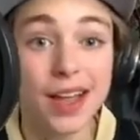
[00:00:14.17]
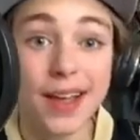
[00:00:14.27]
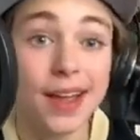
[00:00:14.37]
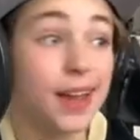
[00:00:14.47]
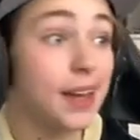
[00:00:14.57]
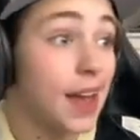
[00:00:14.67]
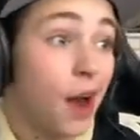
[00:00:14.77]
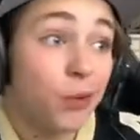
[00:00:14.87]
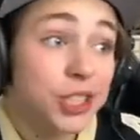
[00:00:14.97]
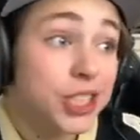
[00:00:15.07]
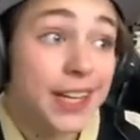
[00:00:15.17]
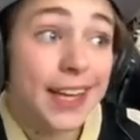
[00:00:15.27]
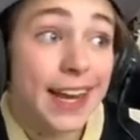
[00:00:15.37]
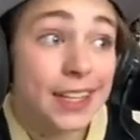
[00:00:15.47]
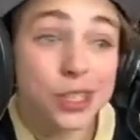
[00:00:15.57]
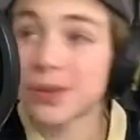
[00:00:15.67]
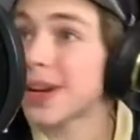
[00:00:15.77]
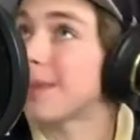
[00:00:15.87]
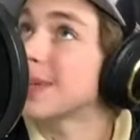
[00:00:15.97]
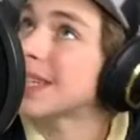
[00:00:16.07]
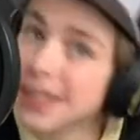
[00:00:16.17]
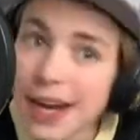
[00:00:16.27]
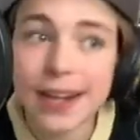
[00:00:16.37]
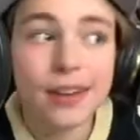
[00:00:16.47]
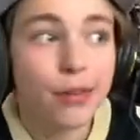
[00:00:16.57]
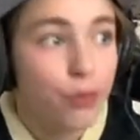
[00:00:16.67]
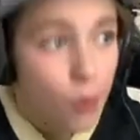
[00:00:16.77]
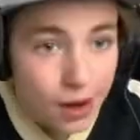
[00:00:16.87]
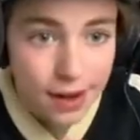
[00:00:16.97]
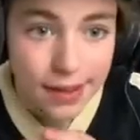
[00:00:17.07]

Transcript: And yeah, we're just going to get into it. I'm excited for